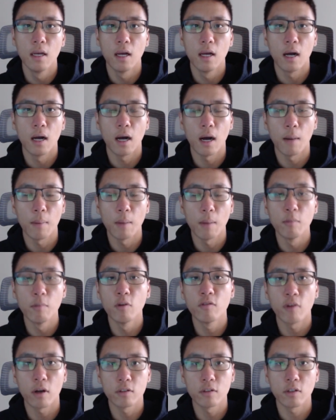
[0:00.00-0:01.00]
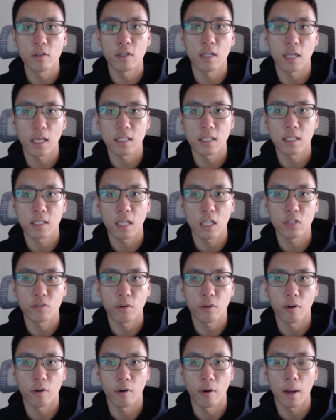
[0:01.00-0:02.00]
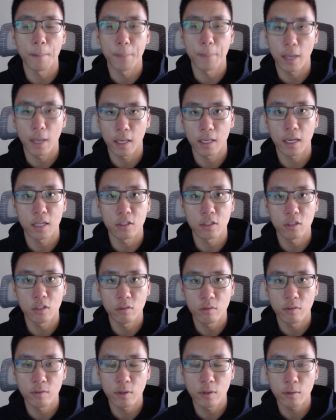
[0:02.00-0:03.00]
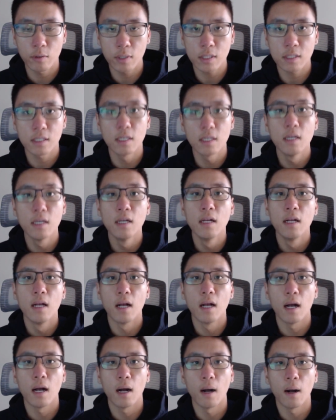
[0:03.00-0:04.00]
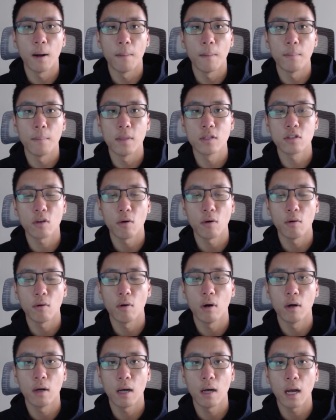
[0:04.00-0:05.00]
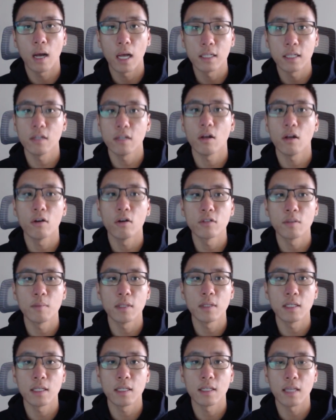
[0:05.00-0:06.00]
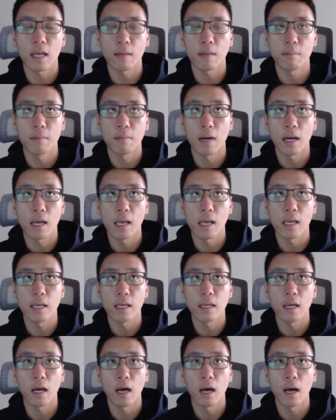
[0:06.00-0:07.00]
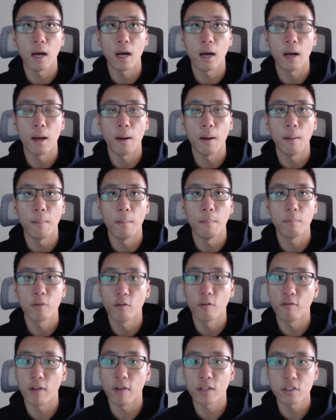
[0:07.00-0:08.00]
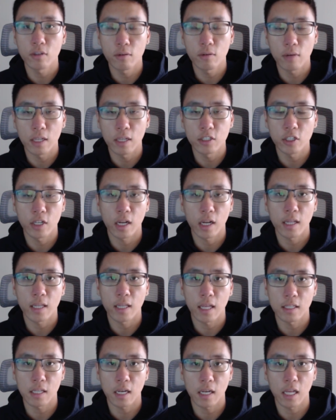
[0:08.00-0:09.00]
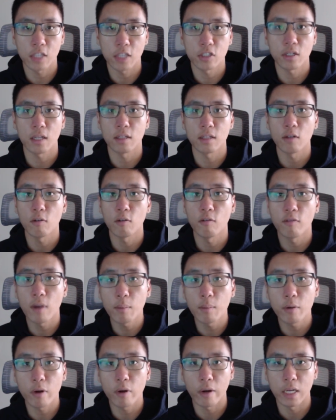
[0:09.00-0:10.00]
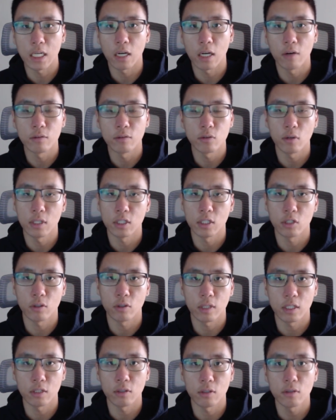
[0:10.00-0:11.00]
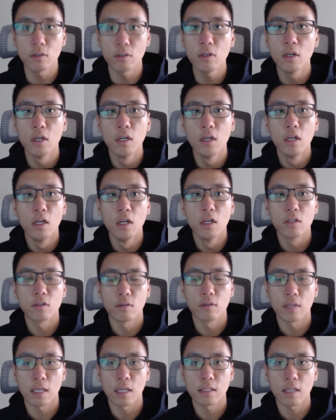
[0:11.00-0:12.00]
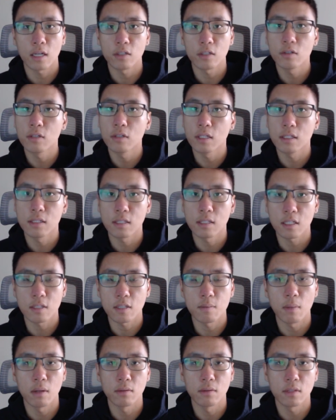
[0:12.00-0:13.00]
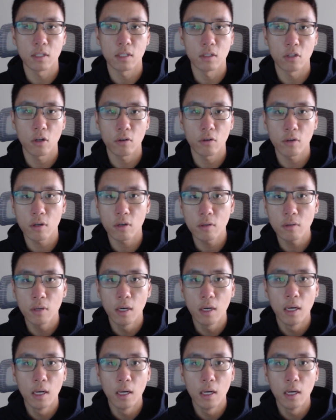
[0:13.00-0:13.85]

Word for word: um, and move on to the next stage for APEGA to review it. Um, and so I didn't ultimately get my uh, professional engineering designation until February of 2022. So that's actually six months in total.